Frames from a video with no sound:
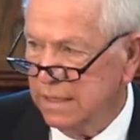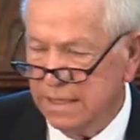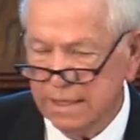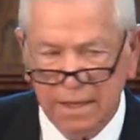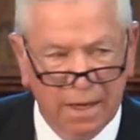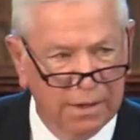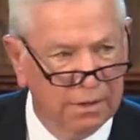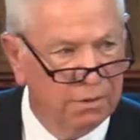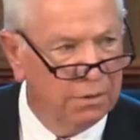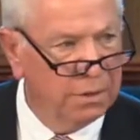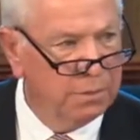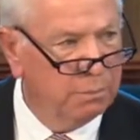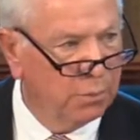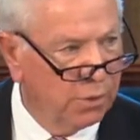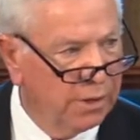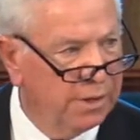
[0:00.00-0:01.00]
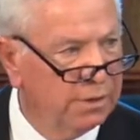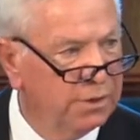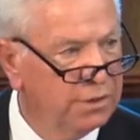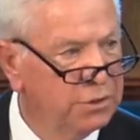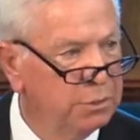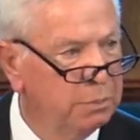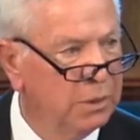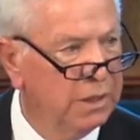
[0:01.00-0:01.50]
not only
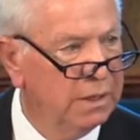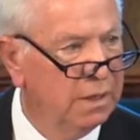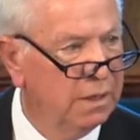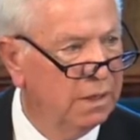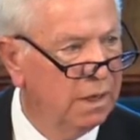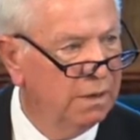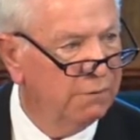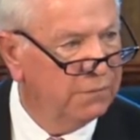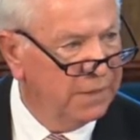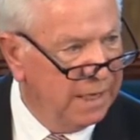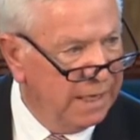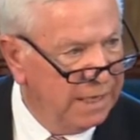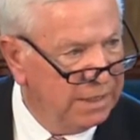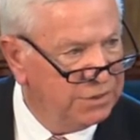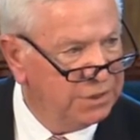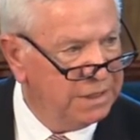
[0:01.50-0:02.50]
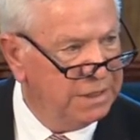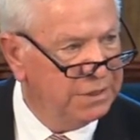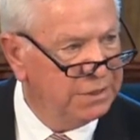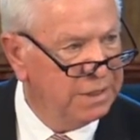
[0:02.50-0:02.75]
prayers, but uh, finances.